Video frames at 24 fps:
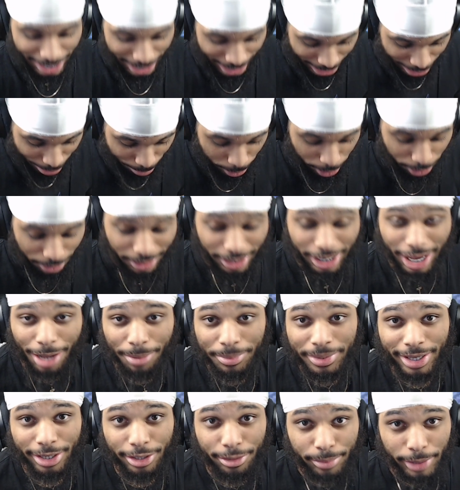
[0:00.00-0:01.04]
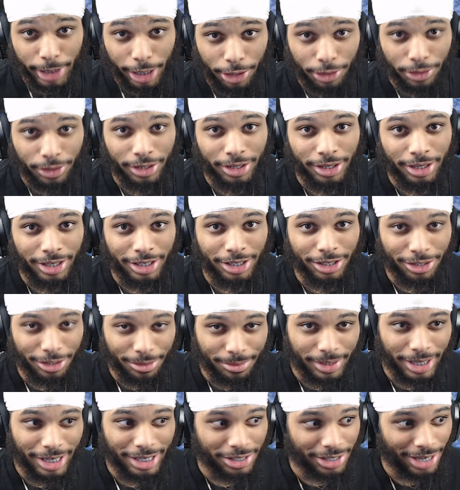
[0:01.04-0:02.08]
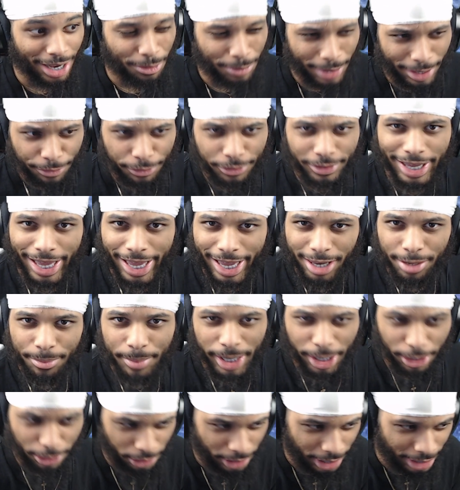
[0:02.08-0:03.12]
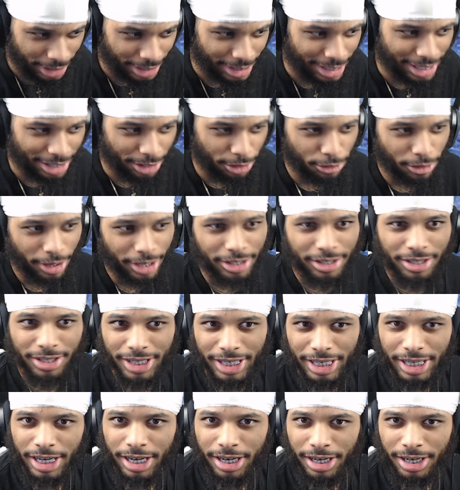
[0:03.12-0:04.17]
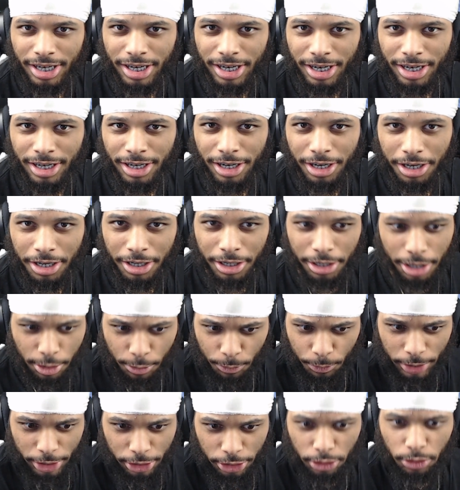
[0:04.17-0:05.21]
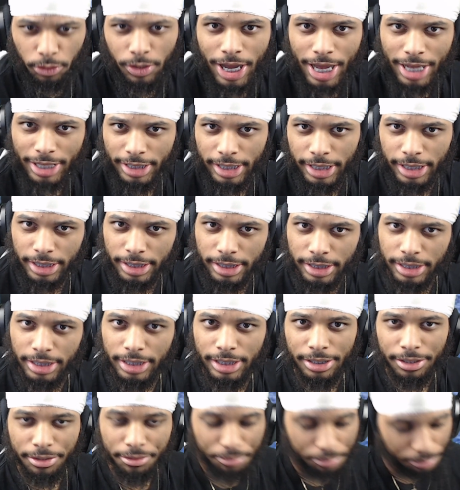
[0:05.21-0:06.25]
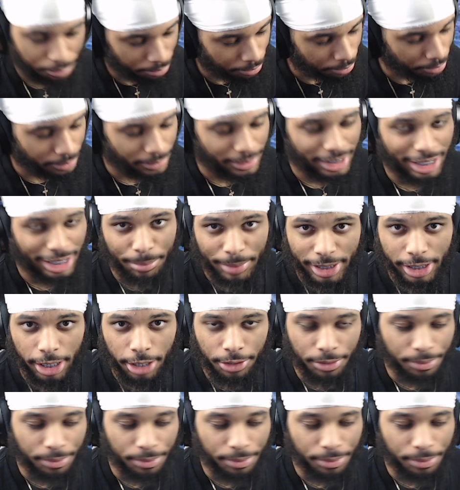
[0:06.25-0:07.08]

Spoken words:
Let me know in the comment section below. You know what I'm saying? Should I wait for the anime or should I just get straight into the original context? Let me know.